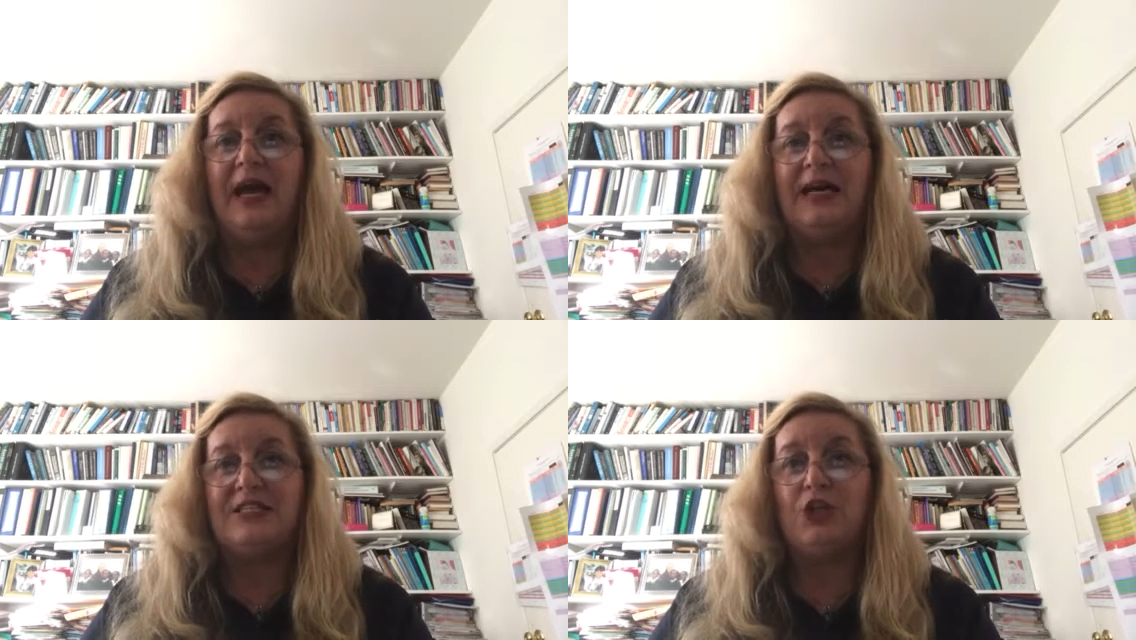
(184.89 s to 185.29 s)

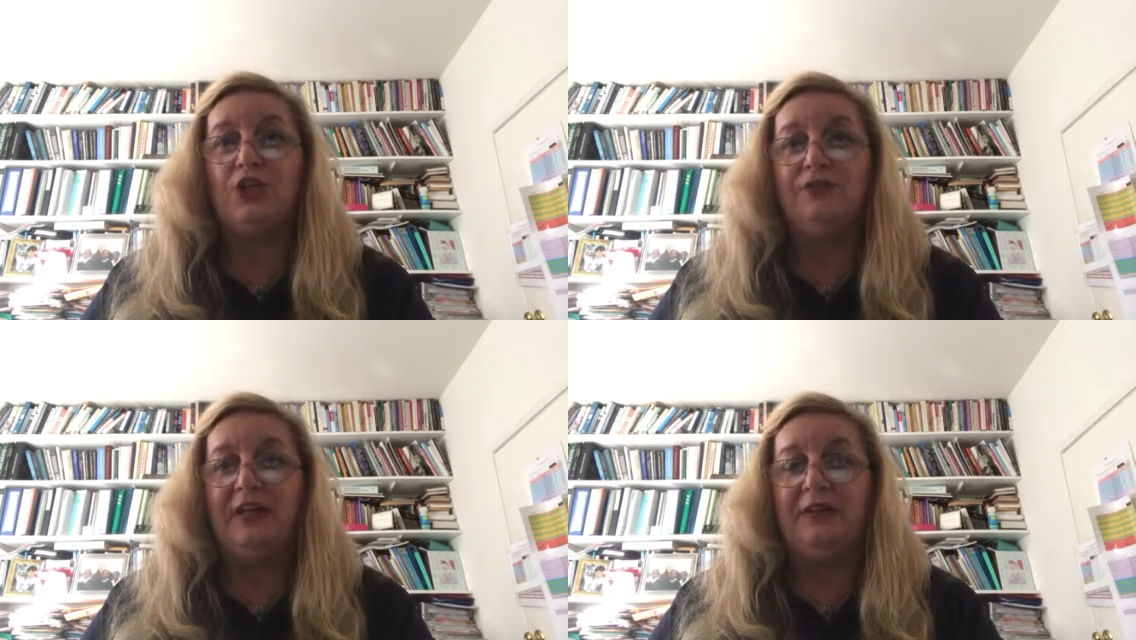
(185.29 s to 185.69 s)

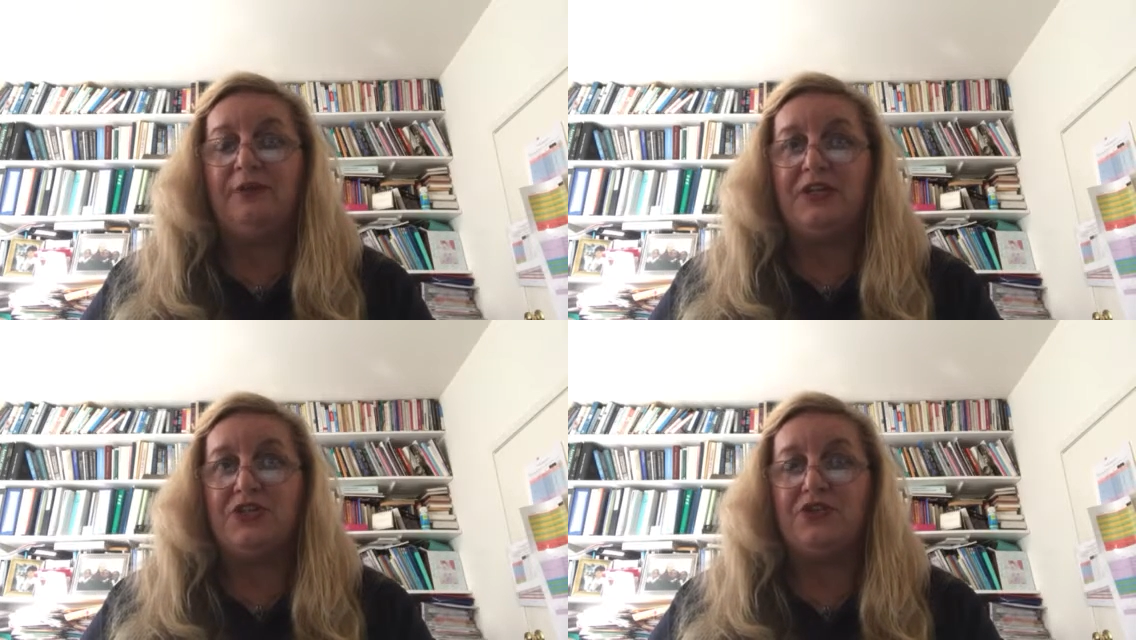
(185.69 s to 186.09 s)
assertively
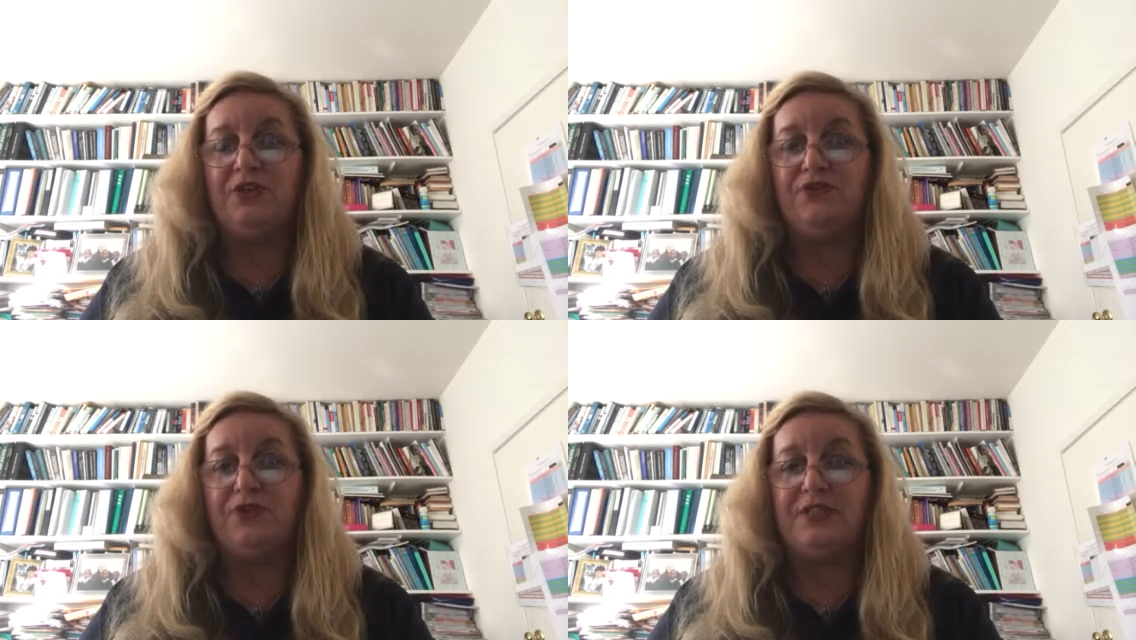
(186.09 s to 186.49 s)

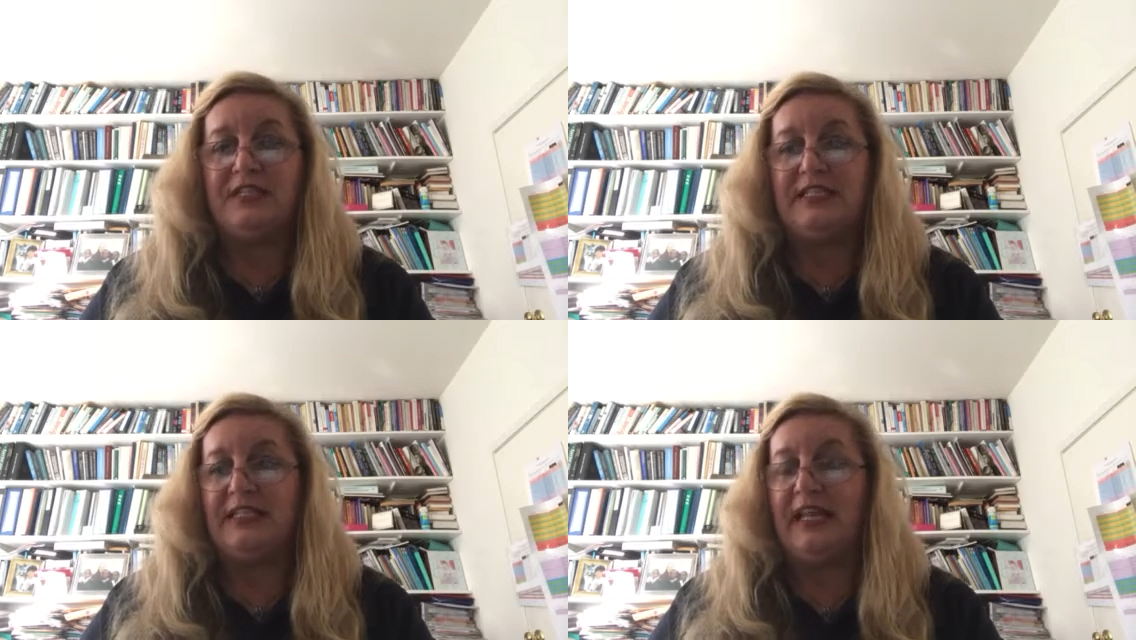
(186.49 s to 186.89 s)
registering for
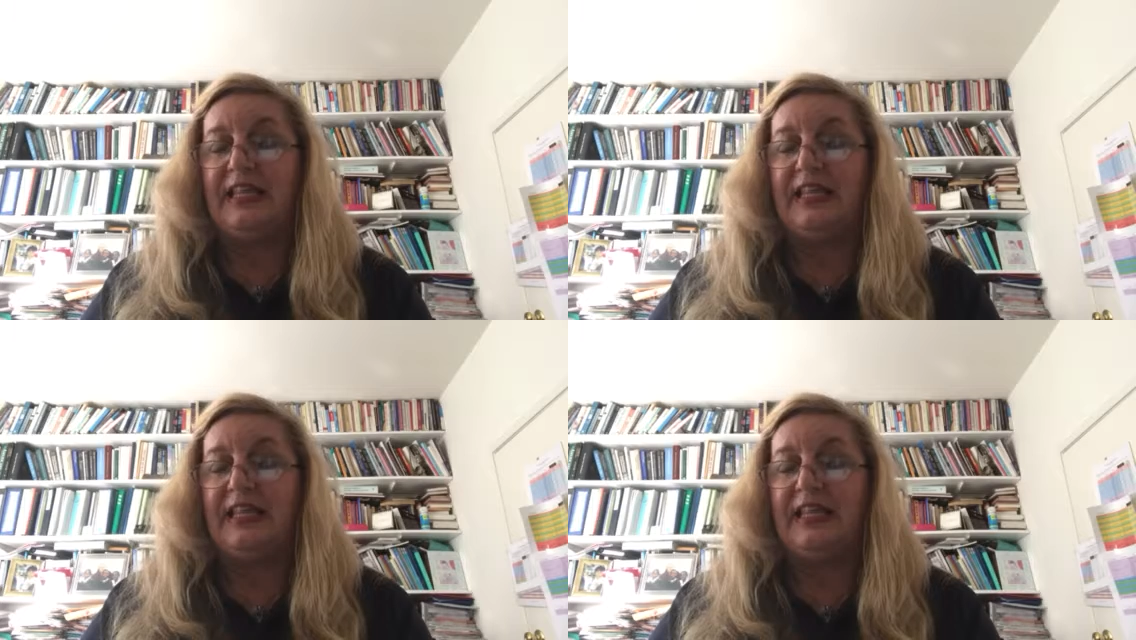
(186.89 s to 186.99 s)
CSET.